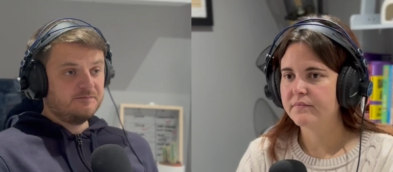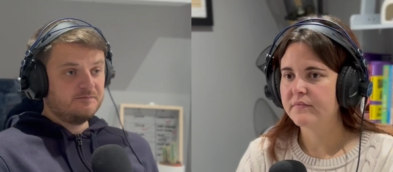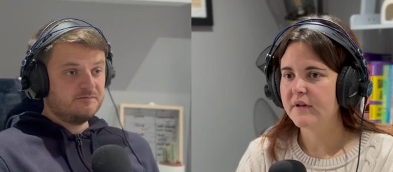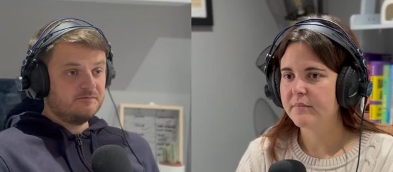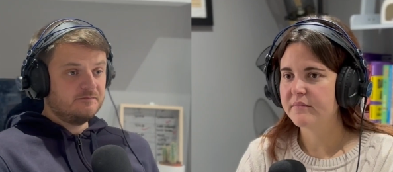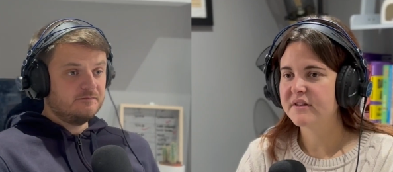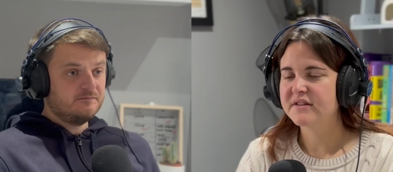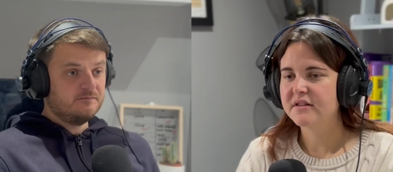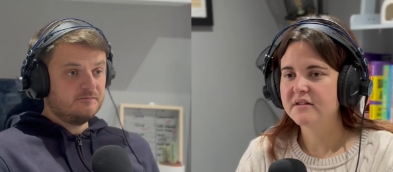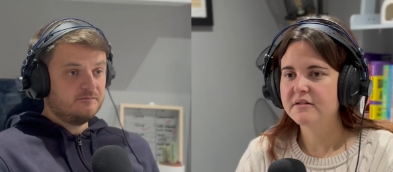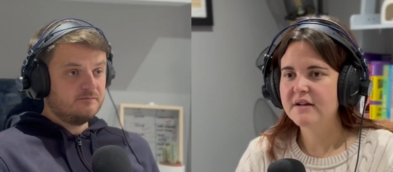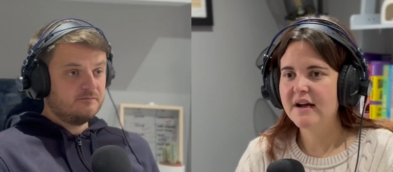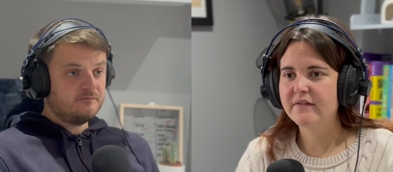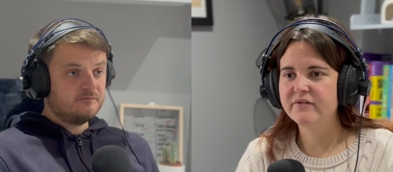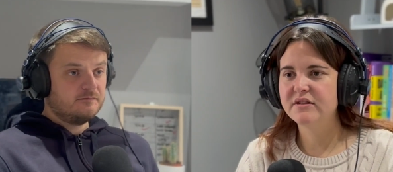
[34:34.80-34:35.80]
Speaker 1: Yeah, they
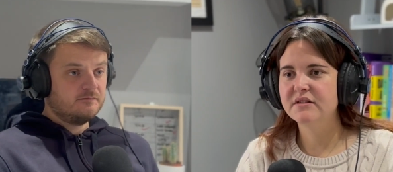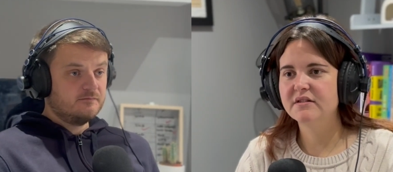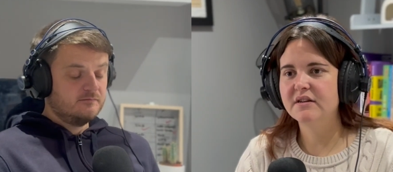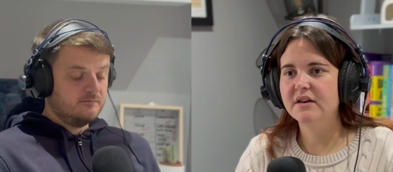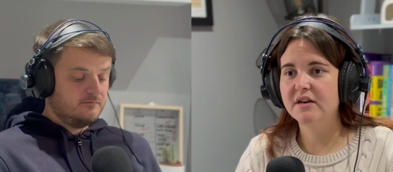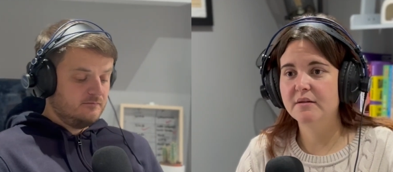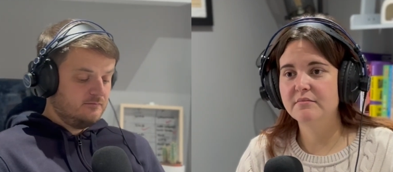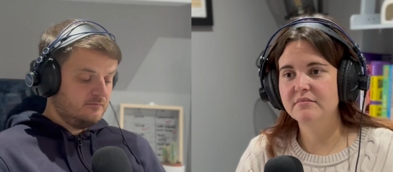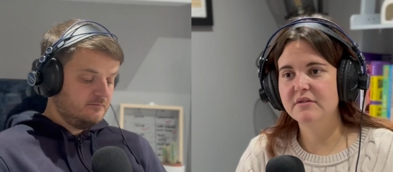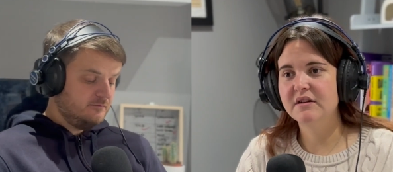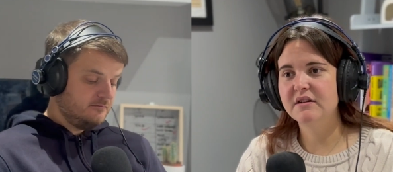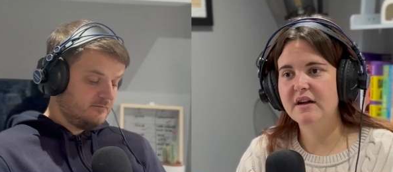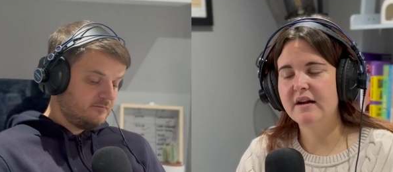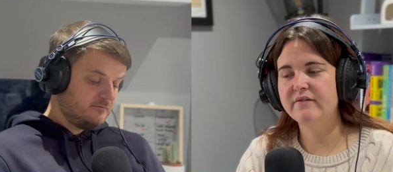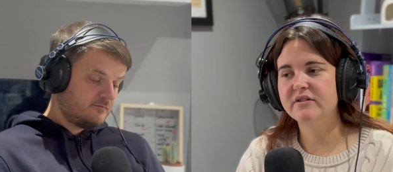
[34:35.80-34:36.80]
haven't um,
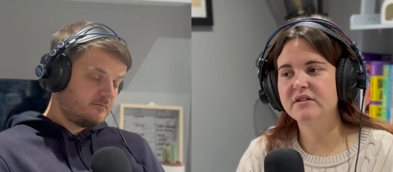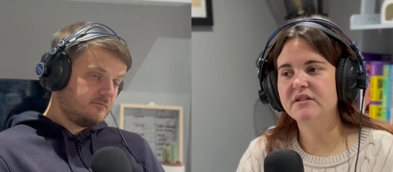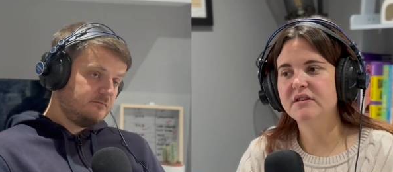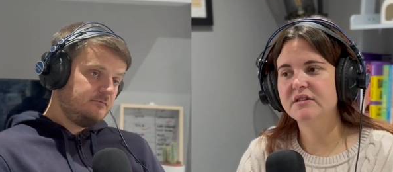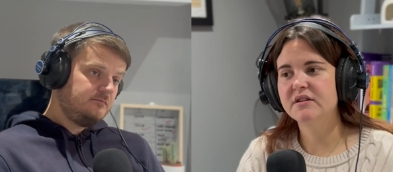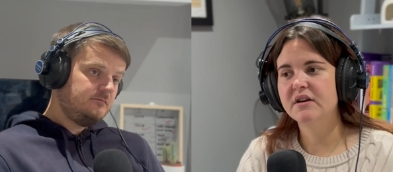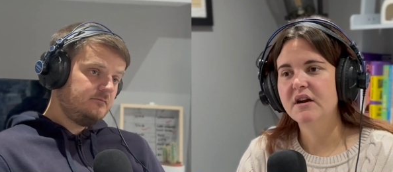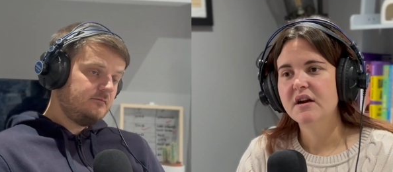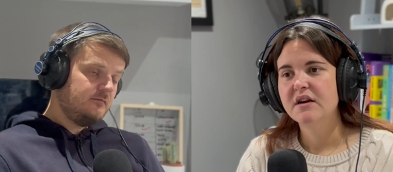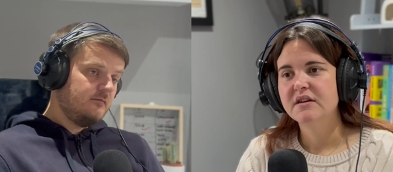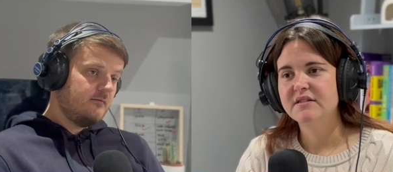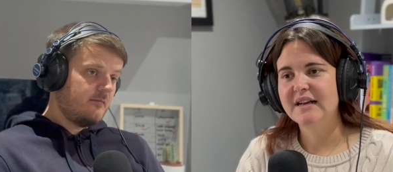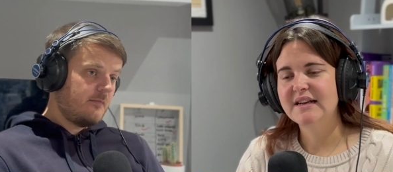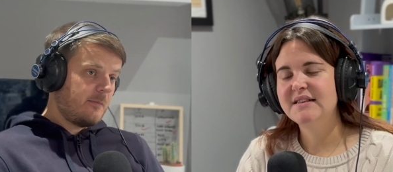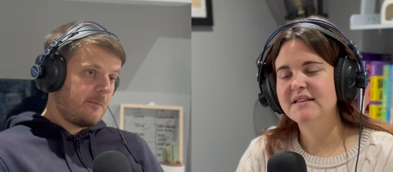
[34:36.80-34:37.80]
having the
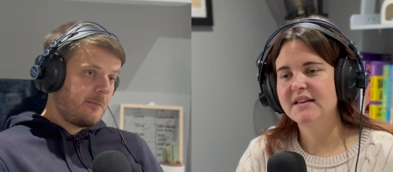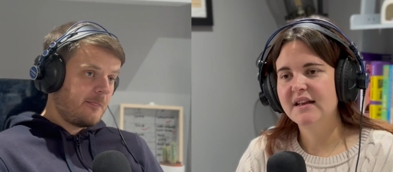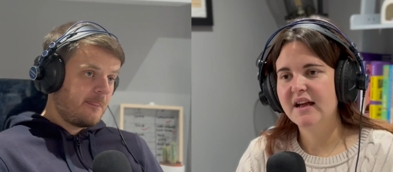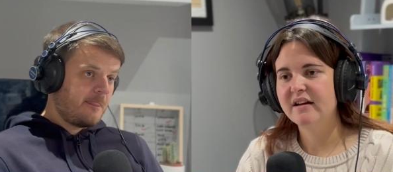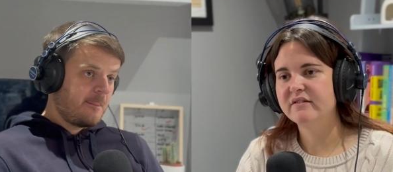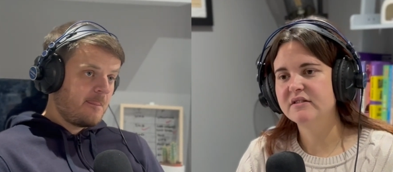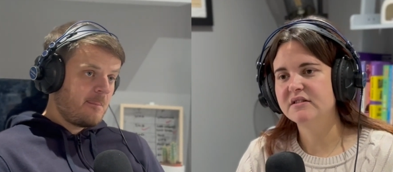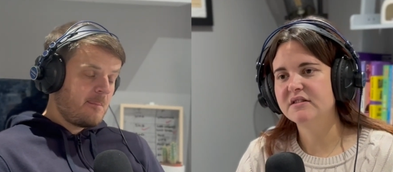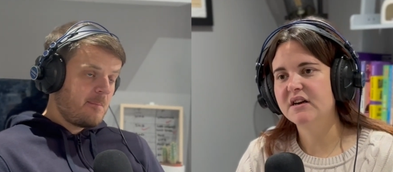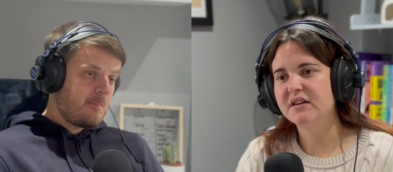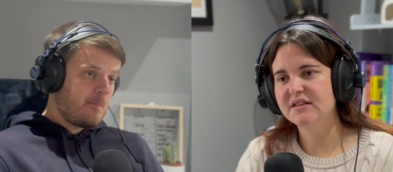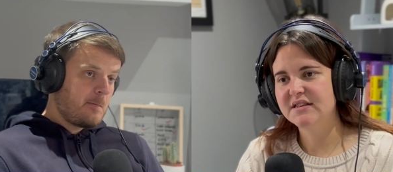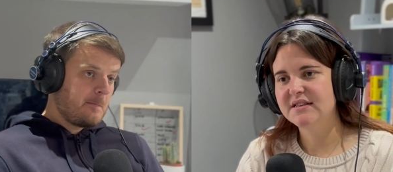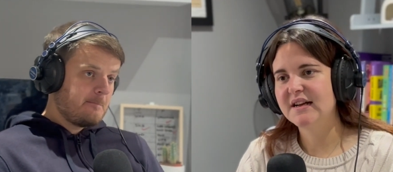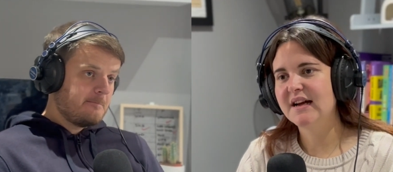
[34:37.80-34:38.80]
data there and
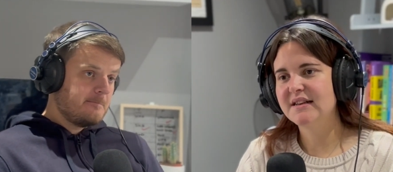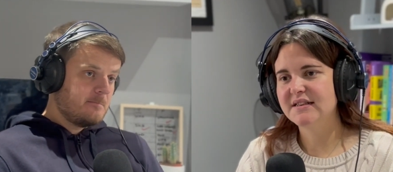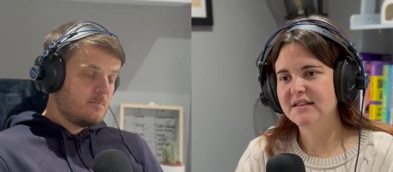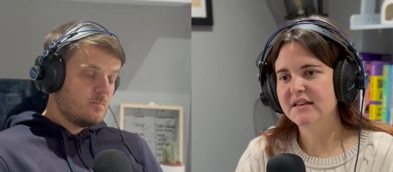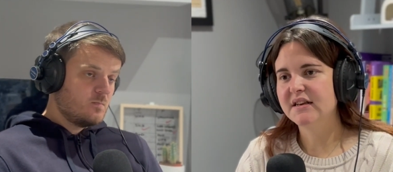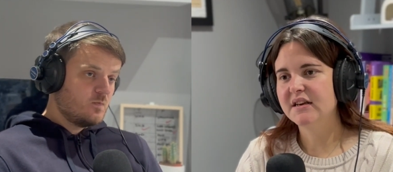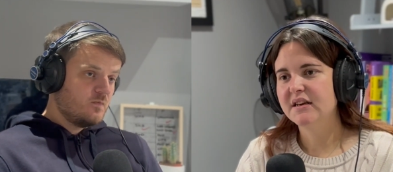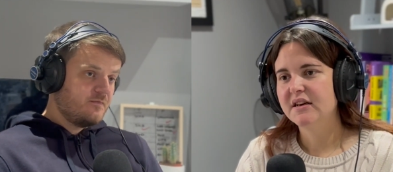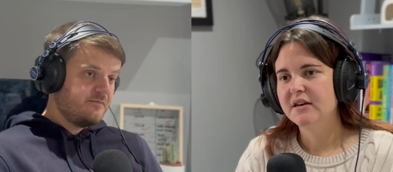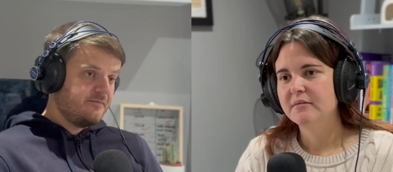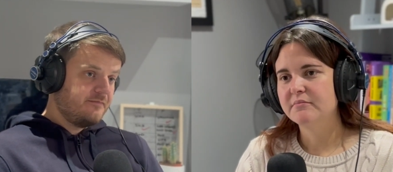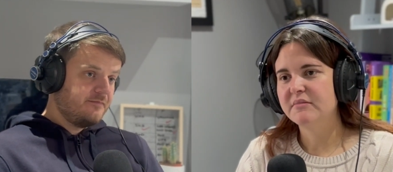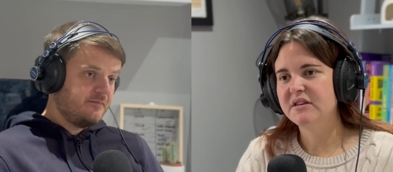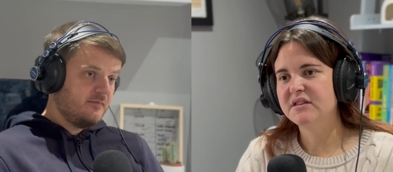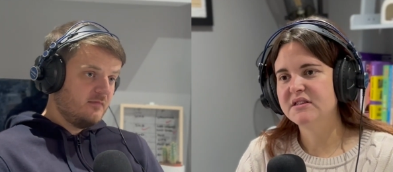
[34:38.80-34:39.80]
understanding it
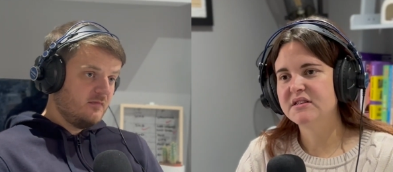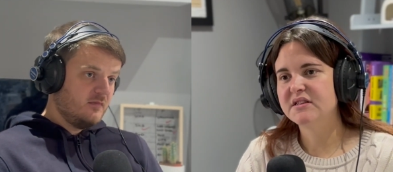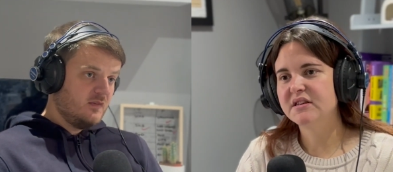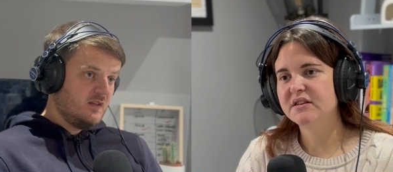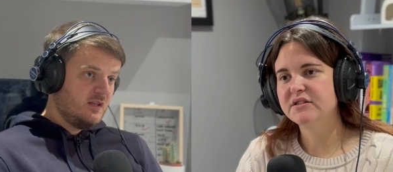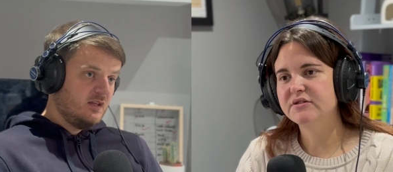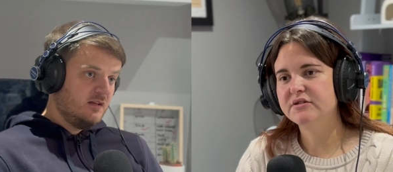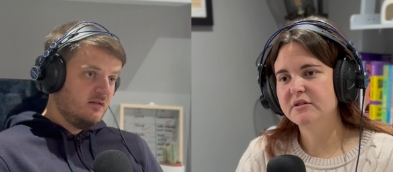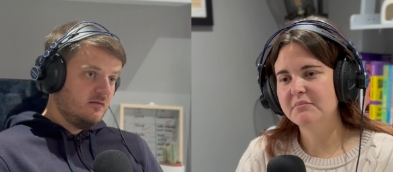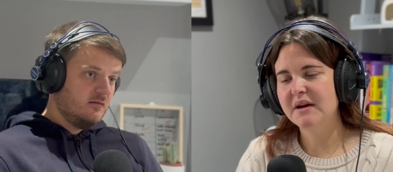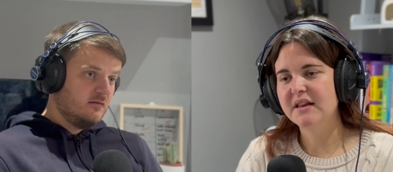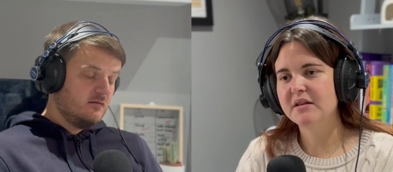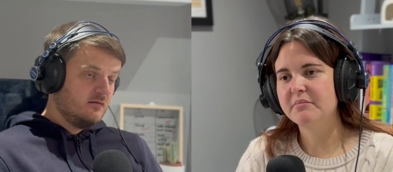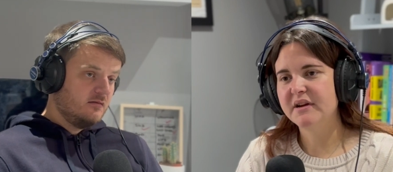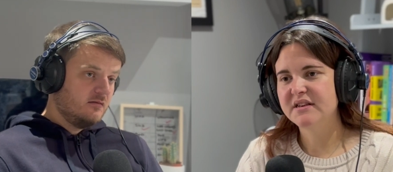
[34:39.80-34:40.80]
means that you can make
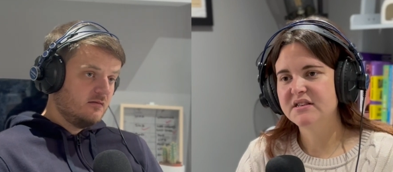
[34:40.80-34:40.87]
the best